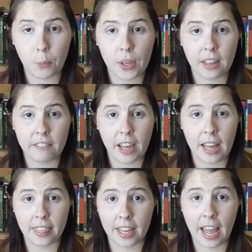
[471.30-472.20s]
We
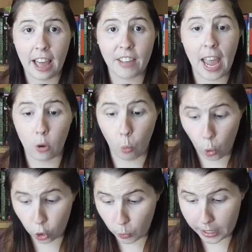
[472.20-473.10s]
then have an
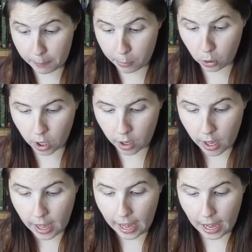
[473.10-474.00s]
award-winning book,
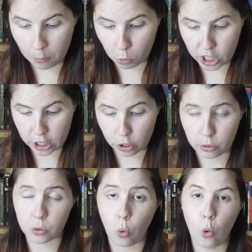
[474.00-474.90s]
which I
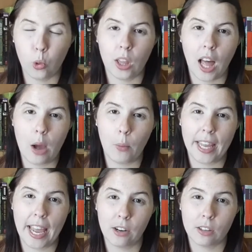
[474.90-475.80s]
chose All the Light
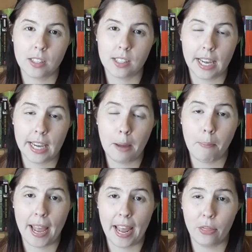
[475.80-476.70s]
We Cannot See
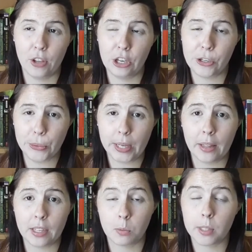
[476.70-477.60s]
by Anthony
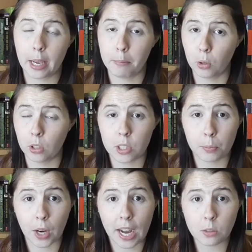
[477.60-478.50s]
Dewar. This was a
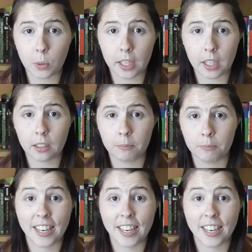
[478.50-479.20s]
Pulitzer Prize winner.